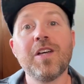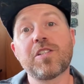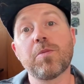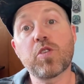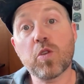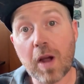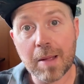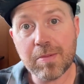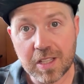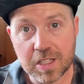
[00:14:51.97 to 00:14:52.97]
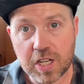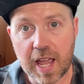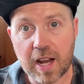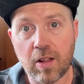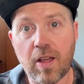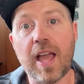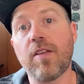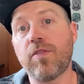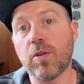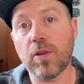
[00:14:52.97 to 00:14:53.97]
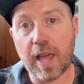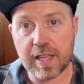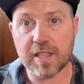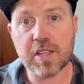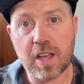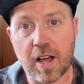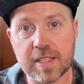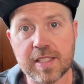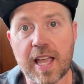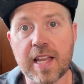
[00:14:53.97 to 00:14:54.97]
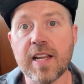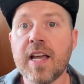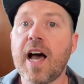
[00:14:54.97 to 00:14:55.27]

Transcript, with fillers: subscribe to the channel, and if you like this content,